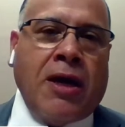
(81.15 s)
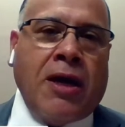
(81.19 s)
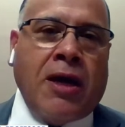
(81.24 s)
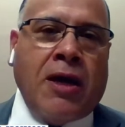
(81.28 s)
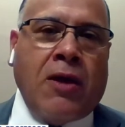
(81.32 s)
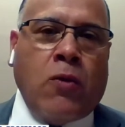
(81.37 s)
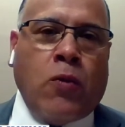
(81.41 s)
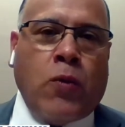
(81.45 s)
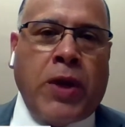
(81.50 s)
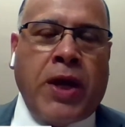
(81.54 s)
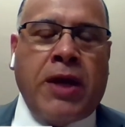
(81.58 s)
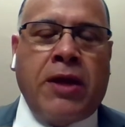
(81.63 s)

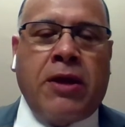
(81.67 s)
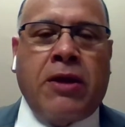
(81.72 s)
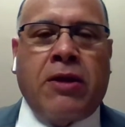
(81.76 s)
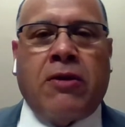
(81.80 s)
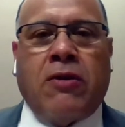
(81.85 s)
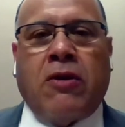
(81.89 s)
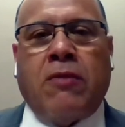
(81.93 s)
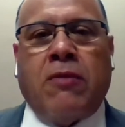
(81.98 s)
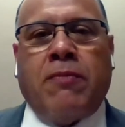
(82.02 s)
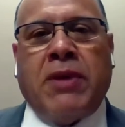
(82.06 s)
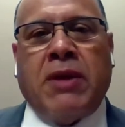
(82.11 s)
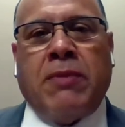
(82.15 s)
had waited
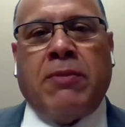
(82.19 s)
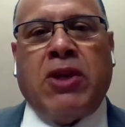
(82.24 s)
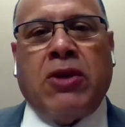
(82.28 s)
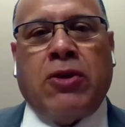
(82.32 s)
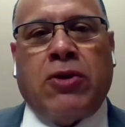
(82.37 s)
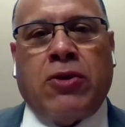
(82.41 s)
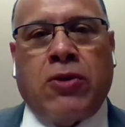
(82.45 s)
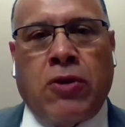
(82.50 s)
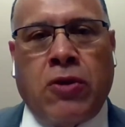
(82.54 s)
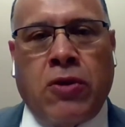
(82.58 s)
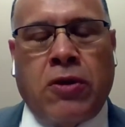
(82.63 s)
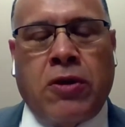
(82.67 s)
or had been
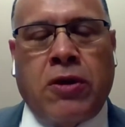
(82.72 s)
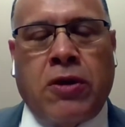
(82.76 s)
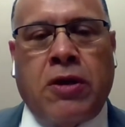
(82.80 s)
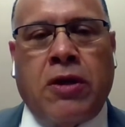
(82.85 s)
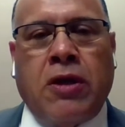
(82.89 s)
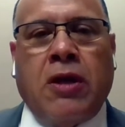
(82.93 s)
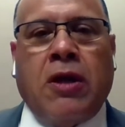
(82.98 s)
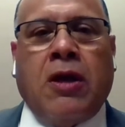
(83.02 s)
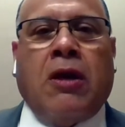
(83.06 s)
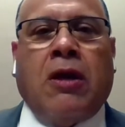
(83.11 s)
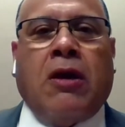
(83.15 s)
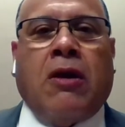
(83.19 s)
deterred